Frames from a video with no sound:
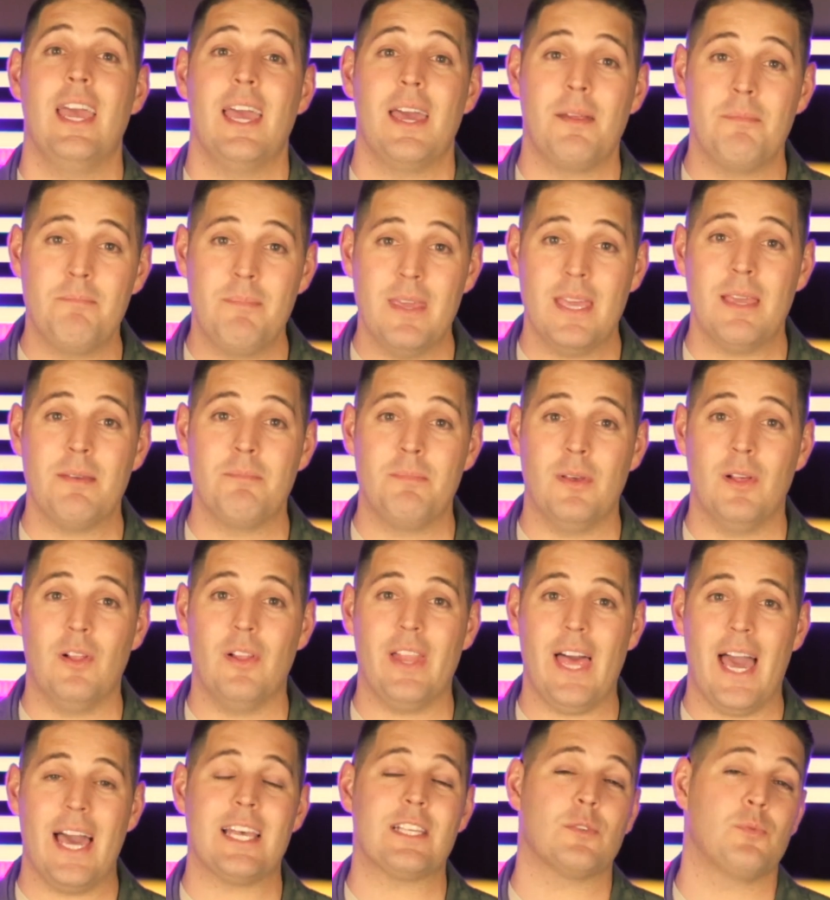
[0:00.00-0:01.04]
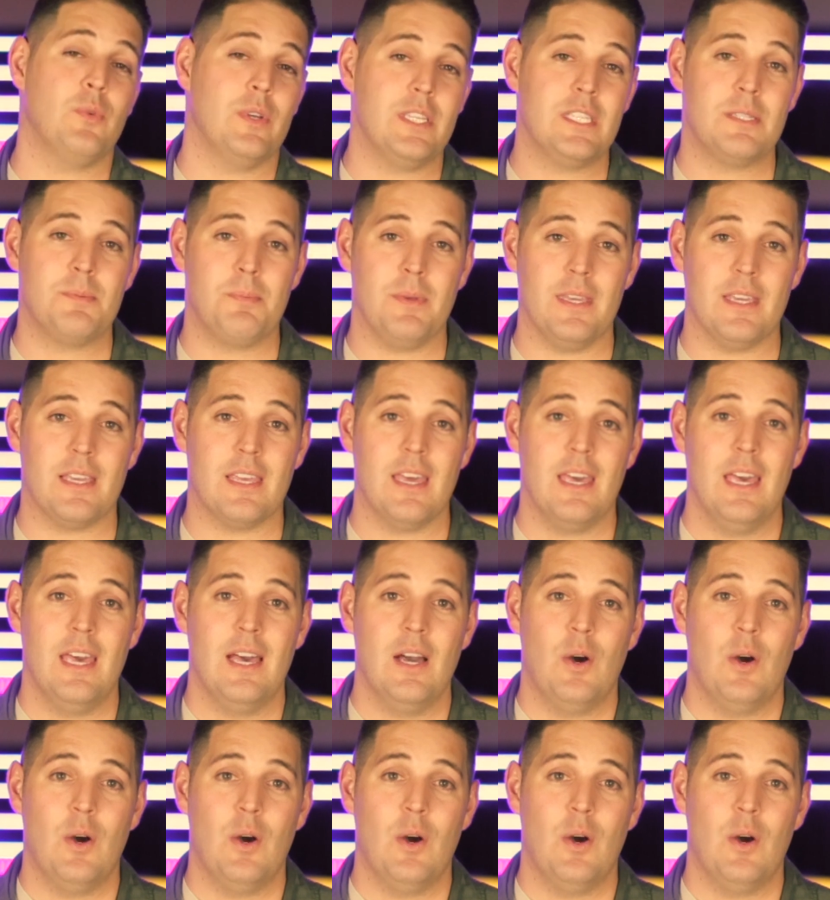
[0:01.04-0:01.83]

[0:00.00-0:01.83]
and being built as we speak.